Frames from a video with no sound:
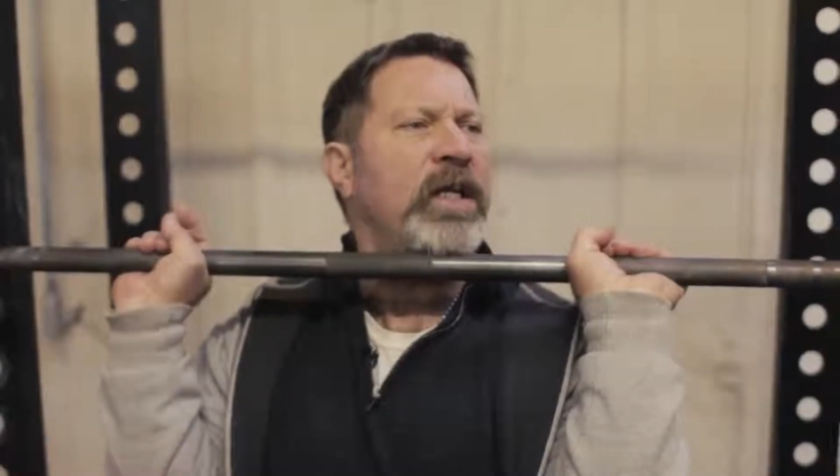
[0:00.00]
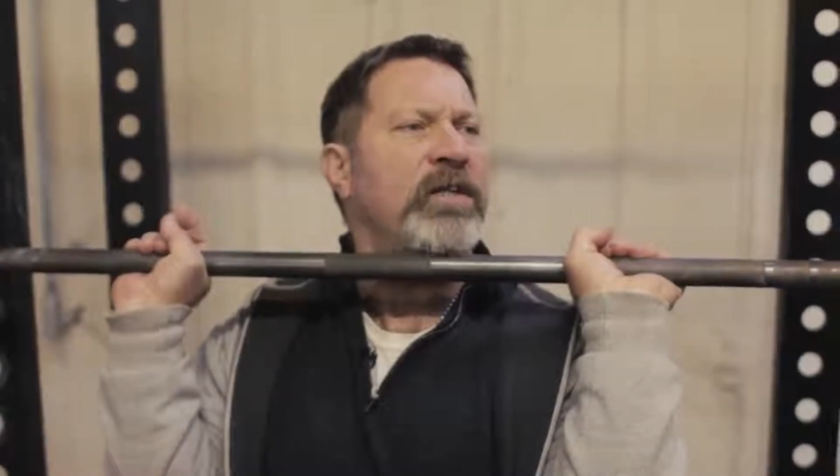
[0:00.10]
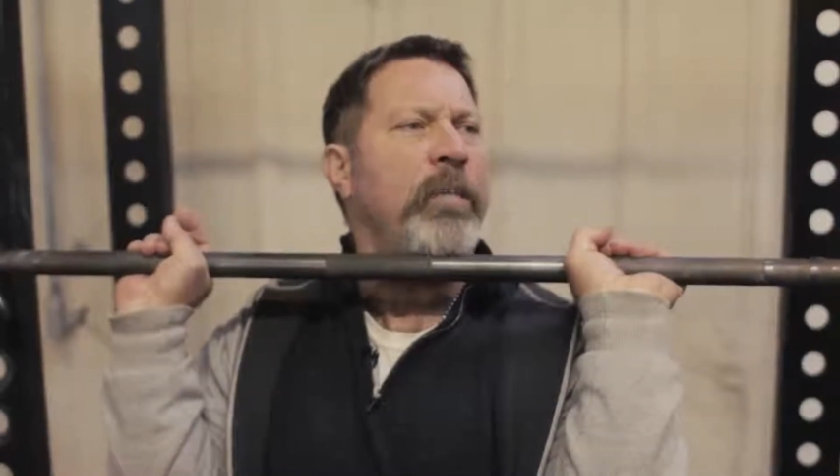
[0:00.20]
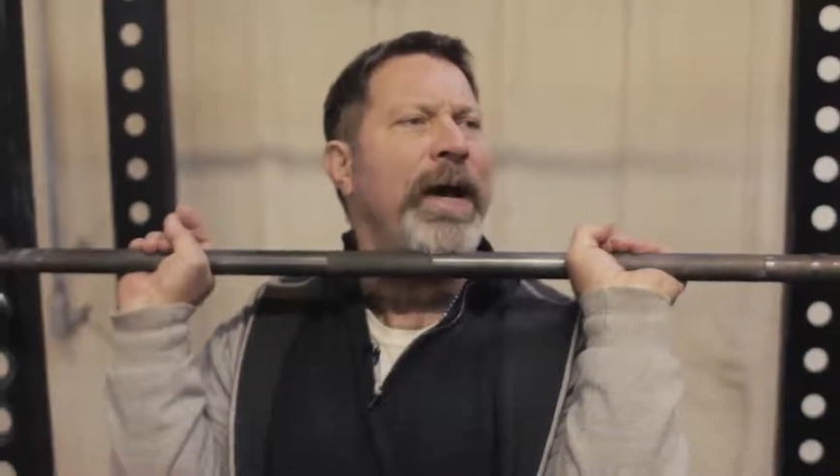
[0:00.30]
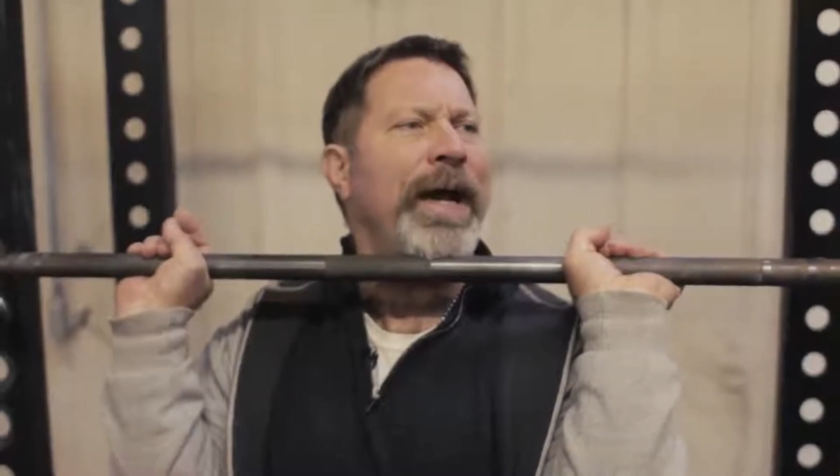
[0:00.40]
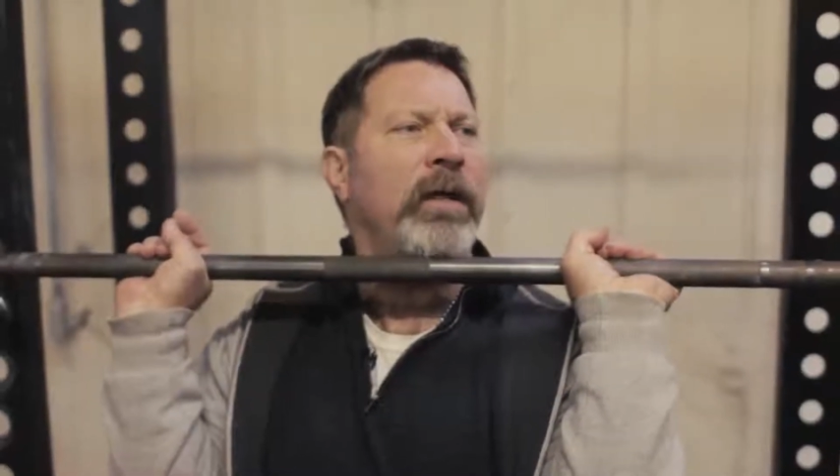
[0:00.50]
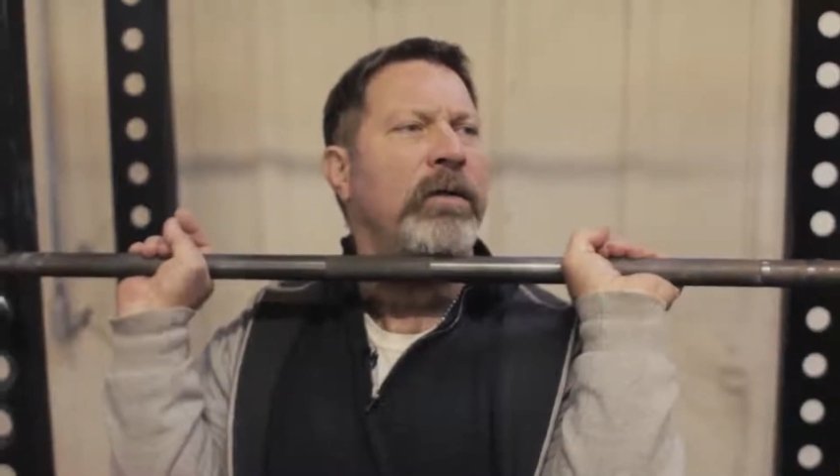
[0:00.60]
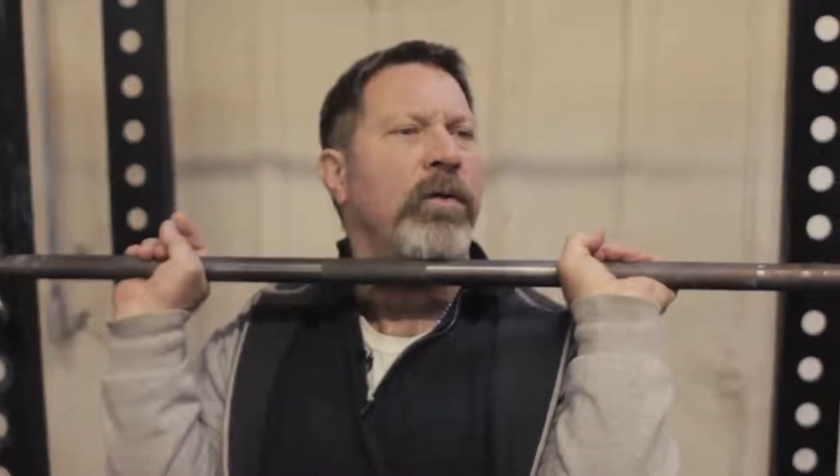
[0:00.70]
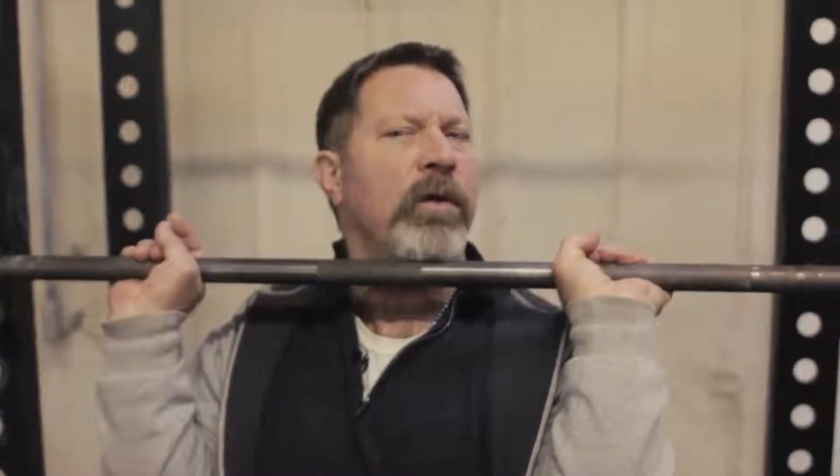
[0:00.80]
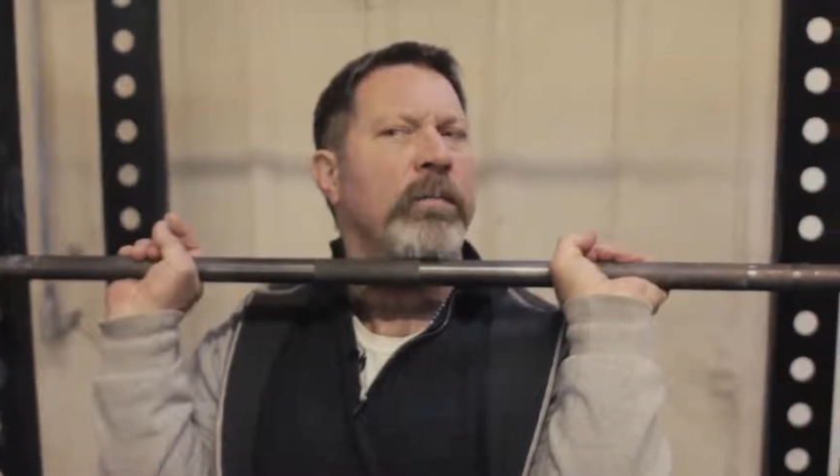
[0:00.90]
It's
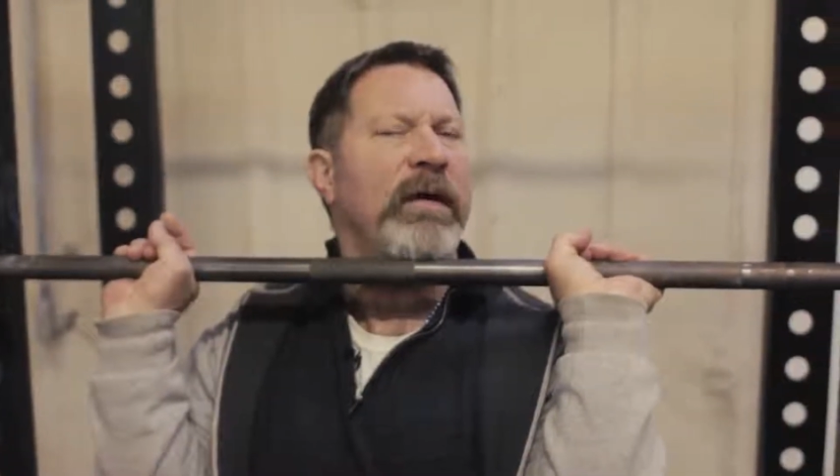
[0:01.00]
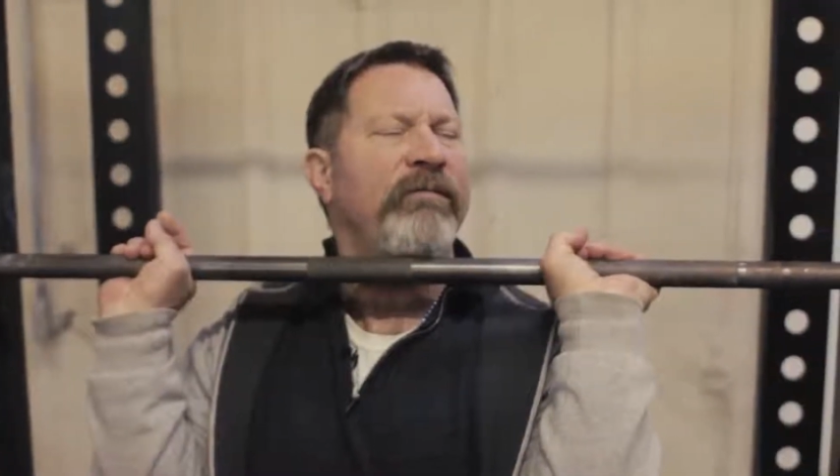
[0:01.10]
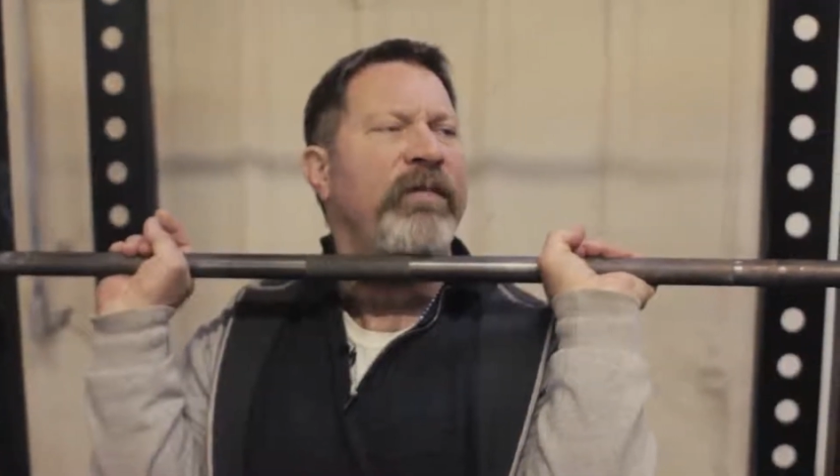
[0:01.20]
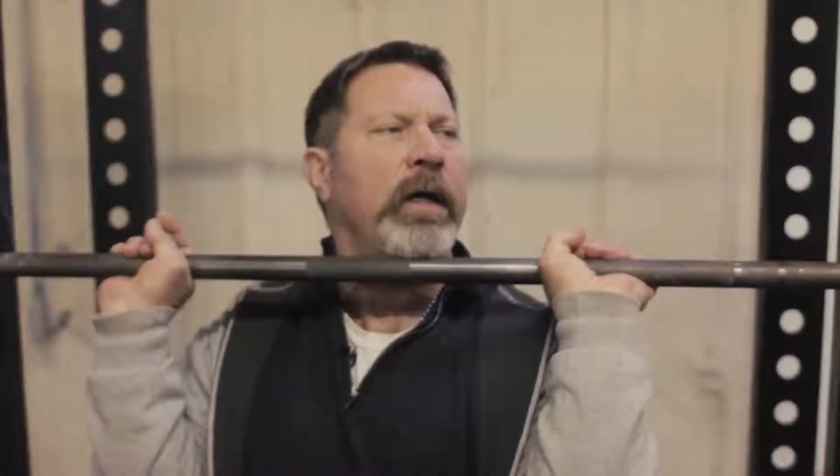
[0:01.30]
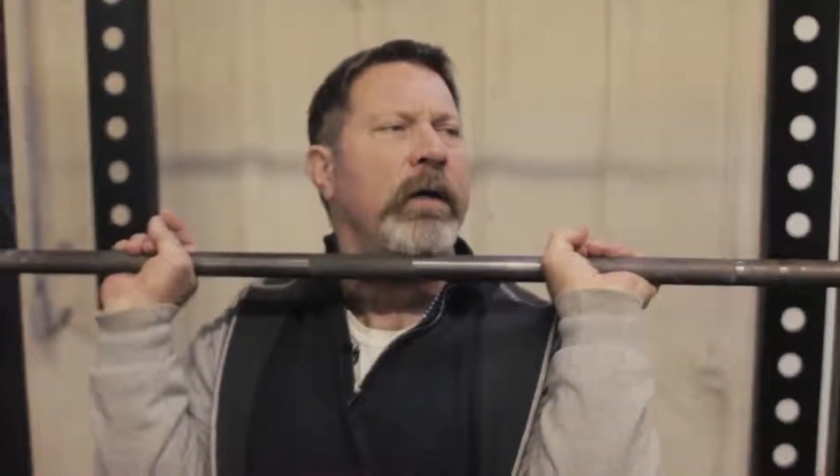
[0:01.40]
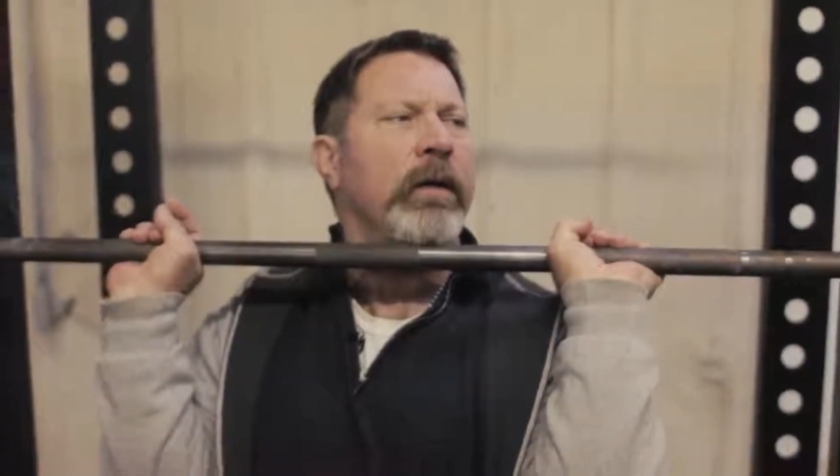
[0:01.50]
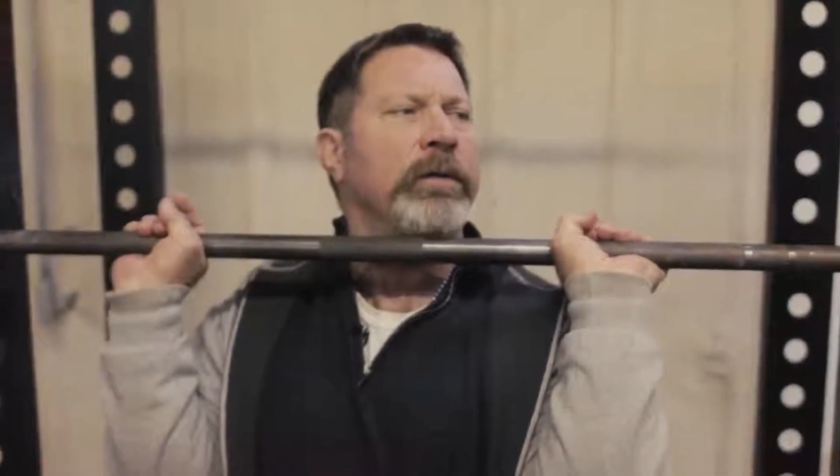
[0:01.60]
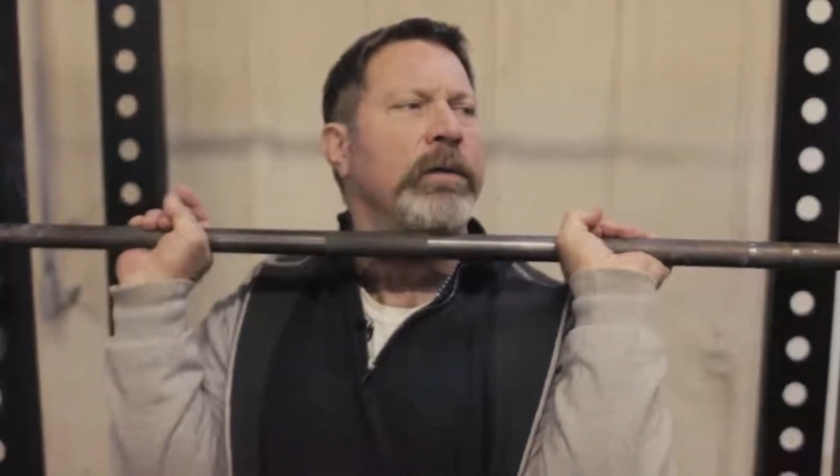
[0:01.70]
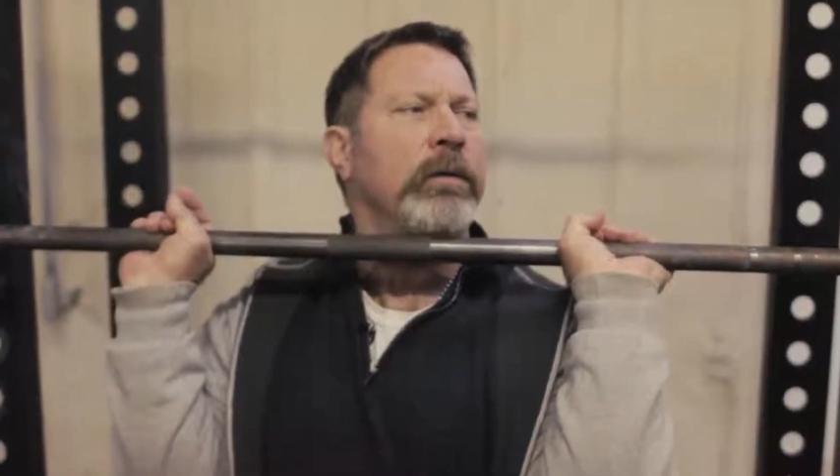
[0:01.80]
back toward my fingers,